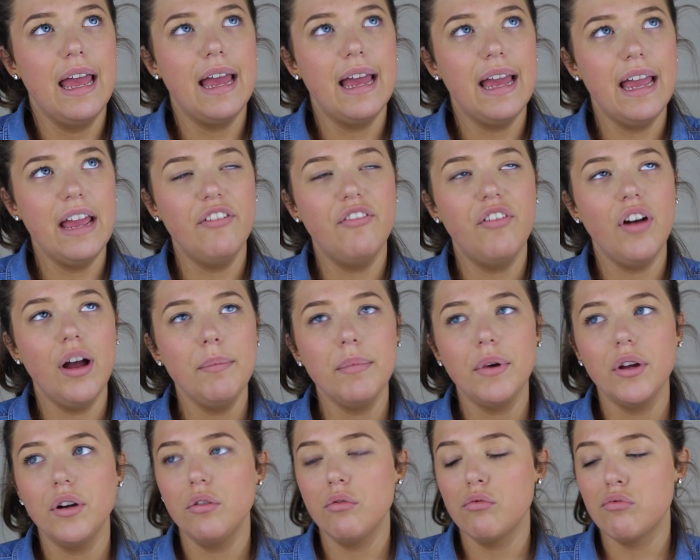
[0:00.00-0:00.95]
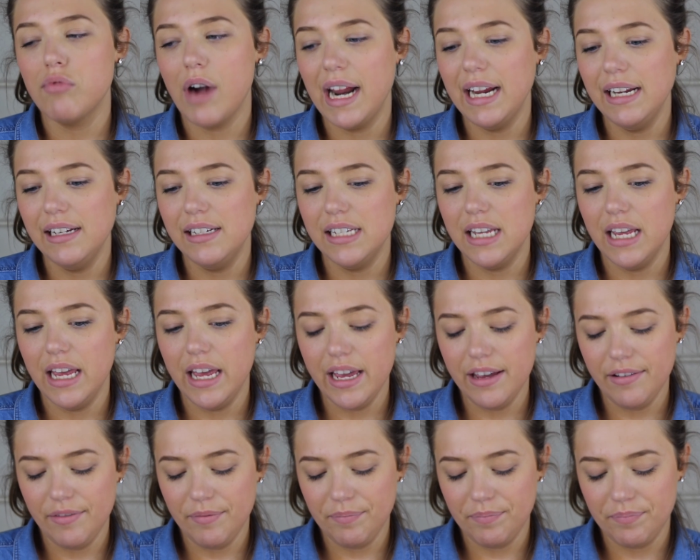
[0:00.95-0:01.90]
If I'm going to rate
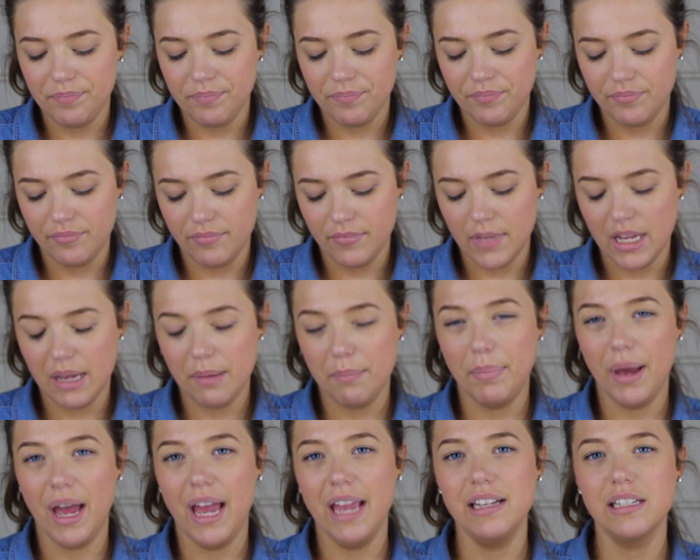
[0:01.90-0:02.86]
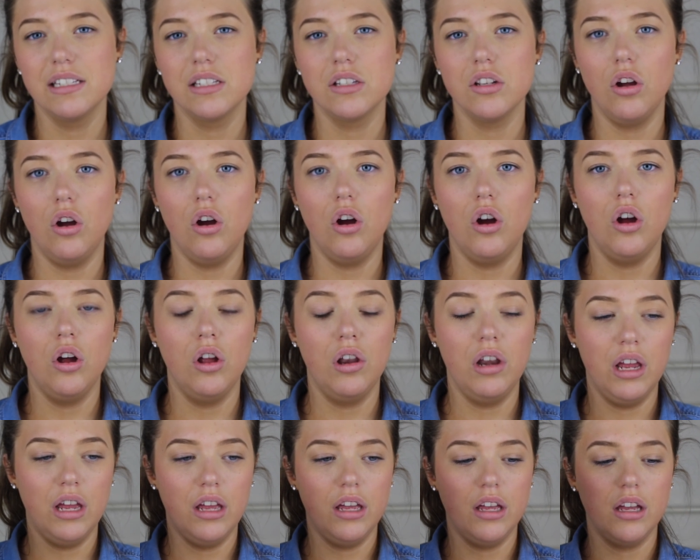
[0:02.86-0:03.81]
it based
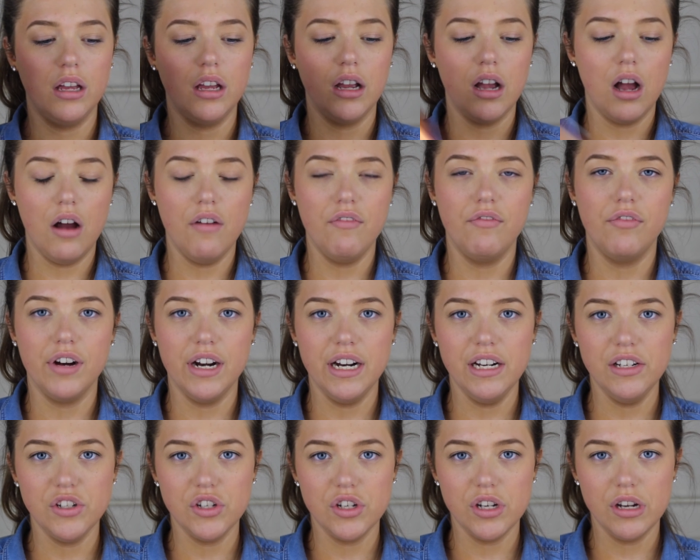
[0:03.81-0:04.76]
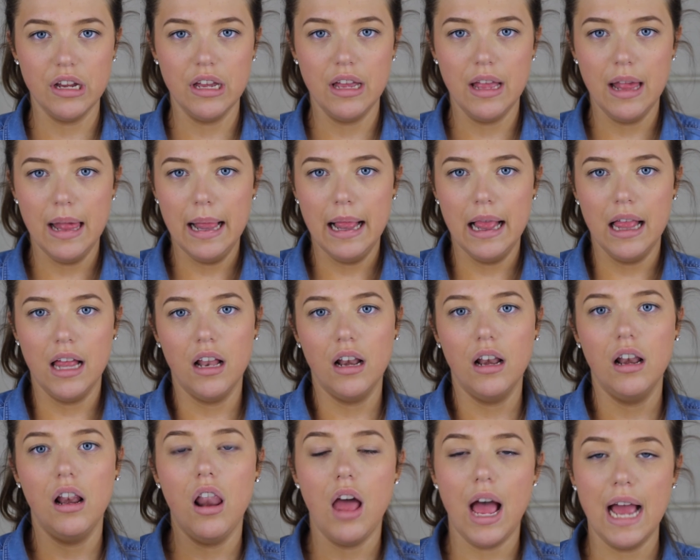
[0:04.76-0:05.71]
on coverage,
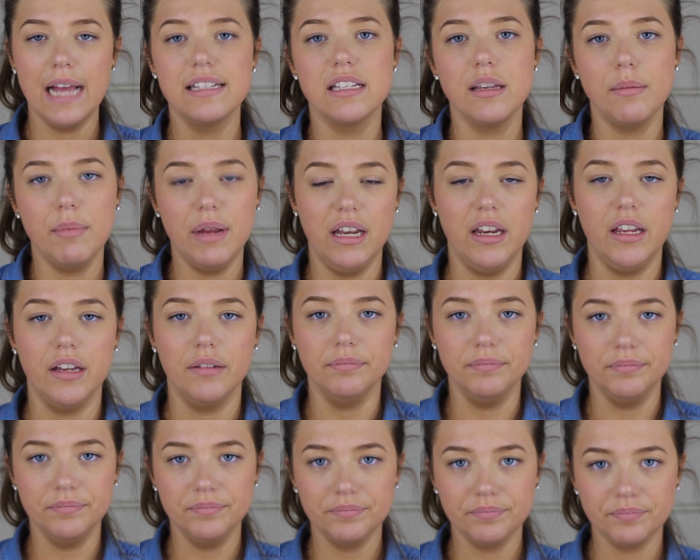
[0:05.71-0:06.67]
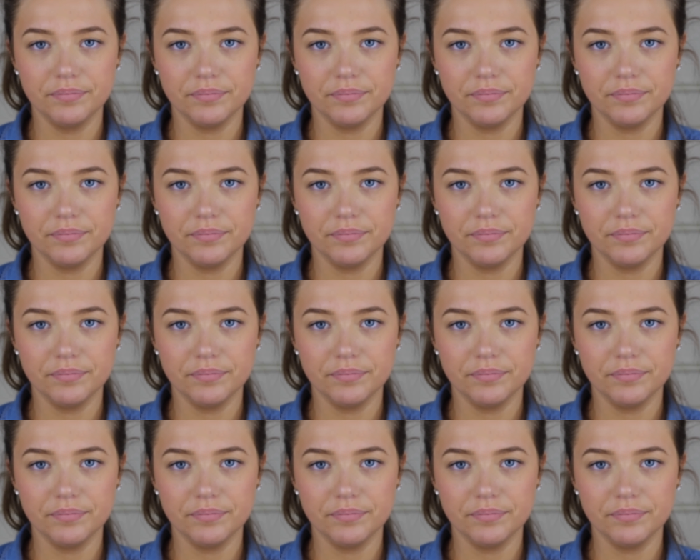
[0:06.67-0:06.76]
light to medium.